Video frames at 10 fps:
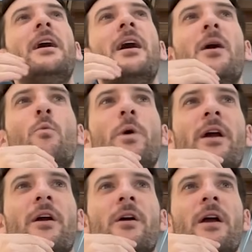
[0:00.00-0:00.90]

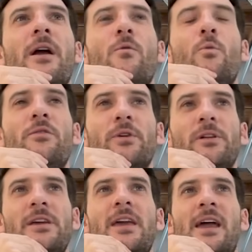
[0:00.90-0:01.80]
where we
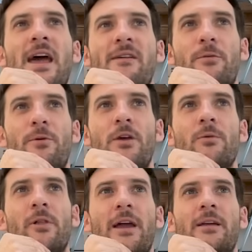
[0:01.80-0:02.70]
really can have a thing where
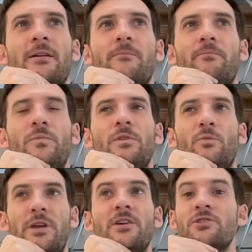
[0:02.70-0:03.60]
like
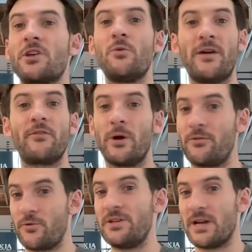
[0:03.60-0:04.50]
we can just go everywhere
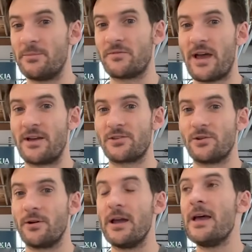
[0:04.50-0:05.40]
3 times
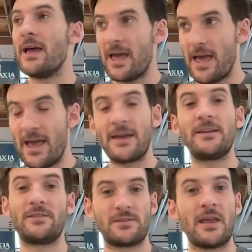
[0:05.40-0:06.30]
faster and
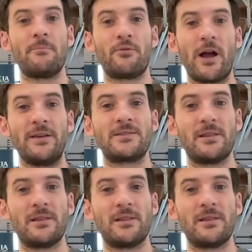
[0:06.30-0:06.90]
at the same price.